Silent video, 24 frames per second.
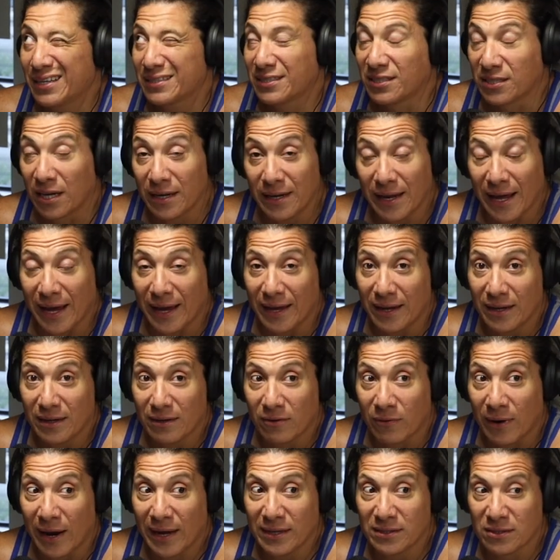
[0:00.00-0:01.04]
Sunday,
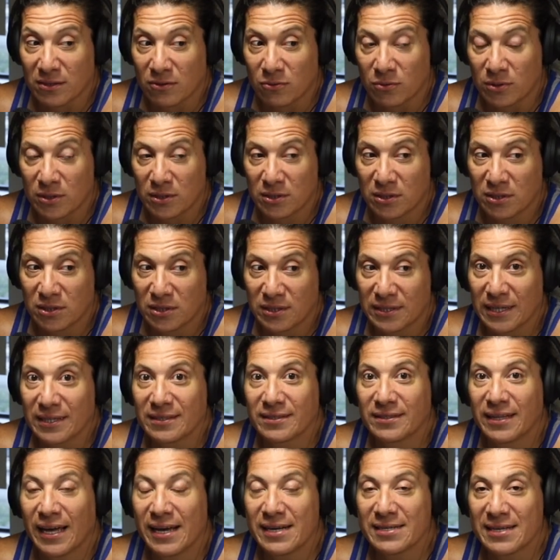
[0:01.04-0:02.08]
right? So we're
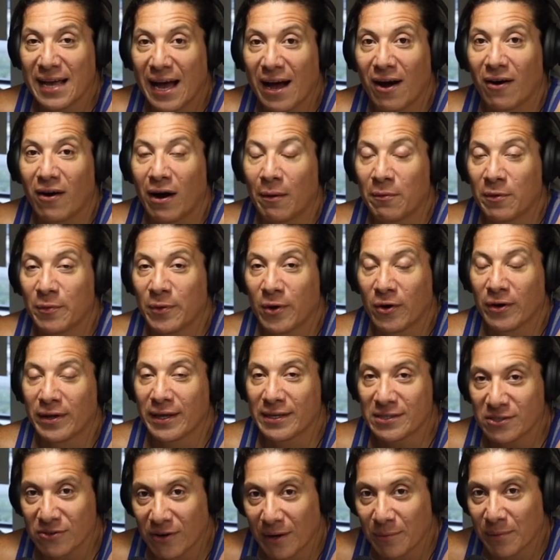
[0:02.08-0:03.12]
6 days out. I'm going to be
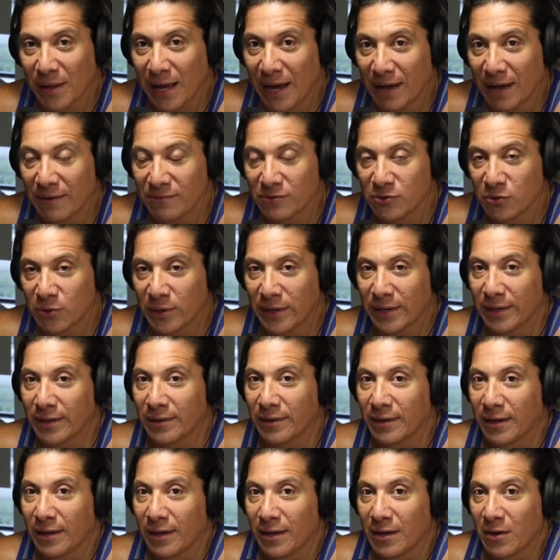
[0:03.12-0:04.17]
going Instagram live
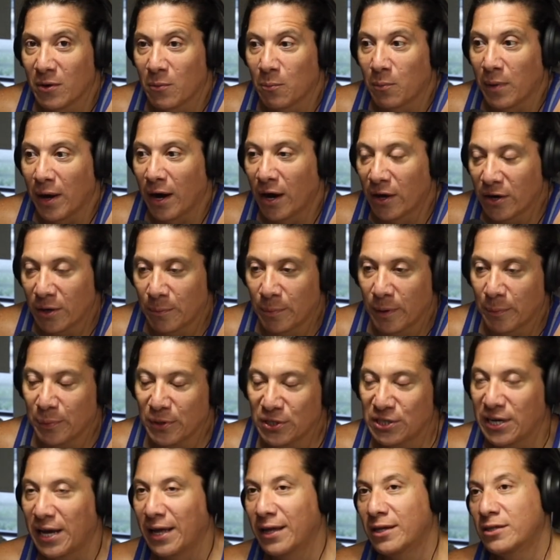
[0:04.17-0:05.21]
doing my 100 burpee
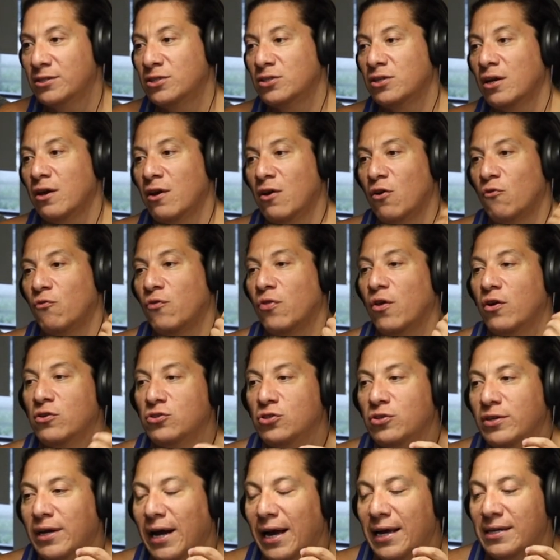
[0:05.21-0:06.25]
challenge. For those of
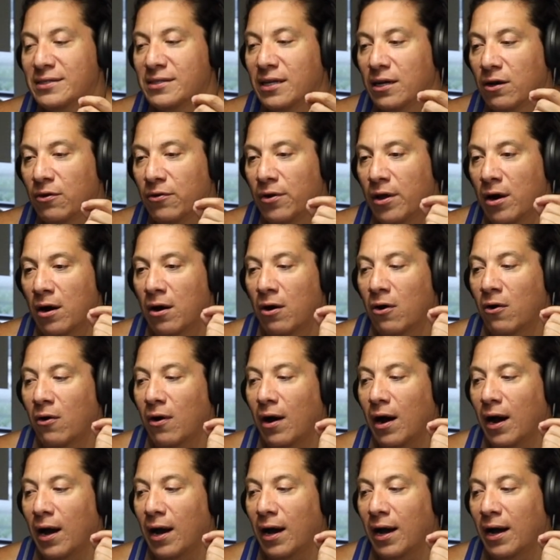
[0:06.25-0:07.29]
you guys that don't know,
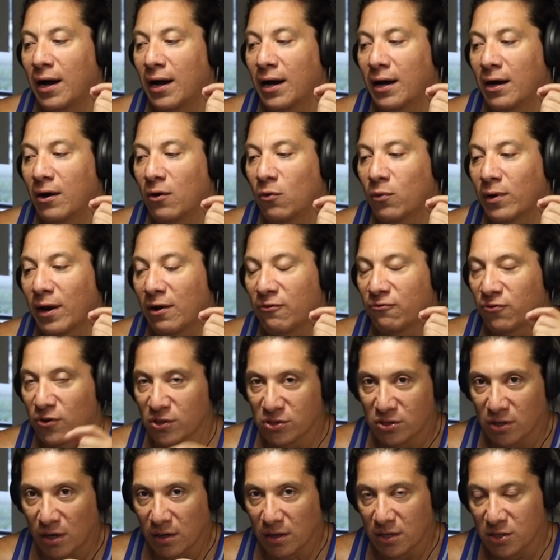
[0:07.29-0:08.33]
when I
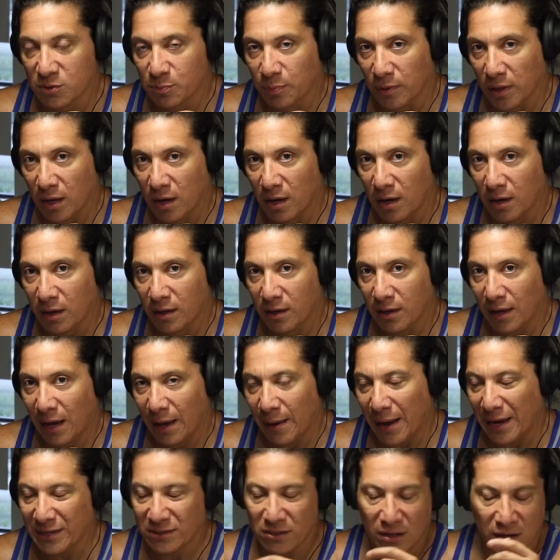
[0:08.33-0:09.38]
first started this blog,
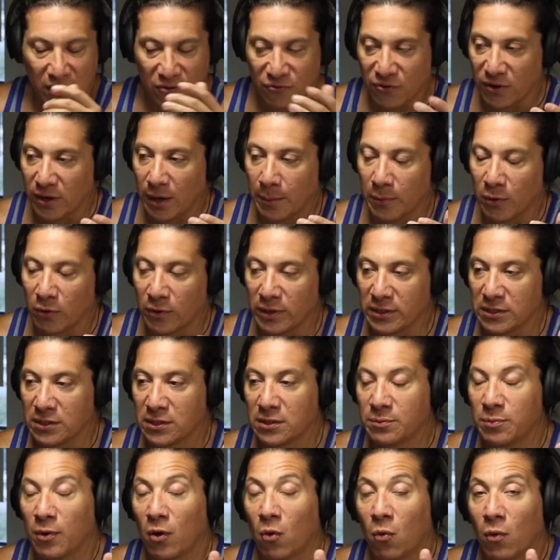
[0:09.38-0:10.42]
I started for a number of
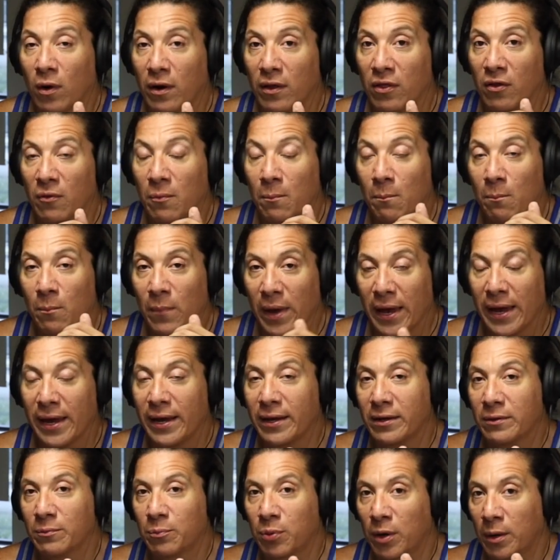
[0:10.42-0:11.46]
reasons, but one of the
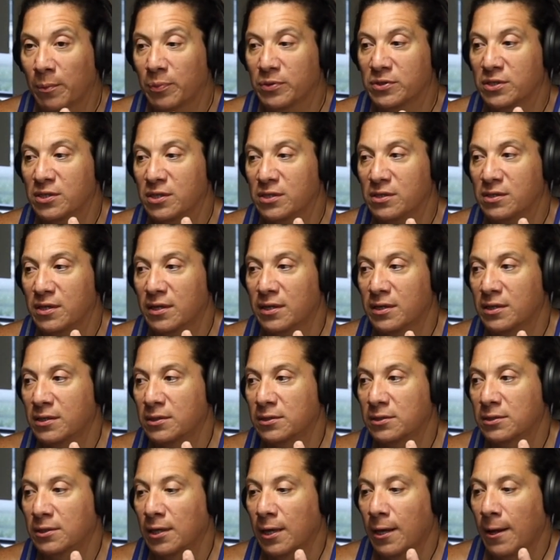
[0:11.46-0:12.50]
main purposes
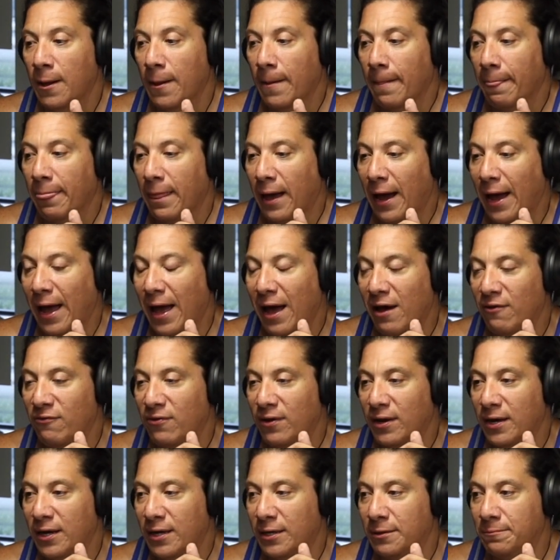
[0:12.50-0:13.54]
is I have
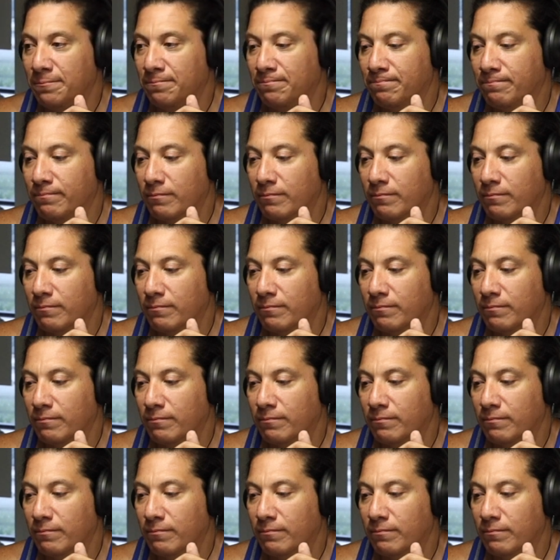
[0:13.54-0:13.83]
a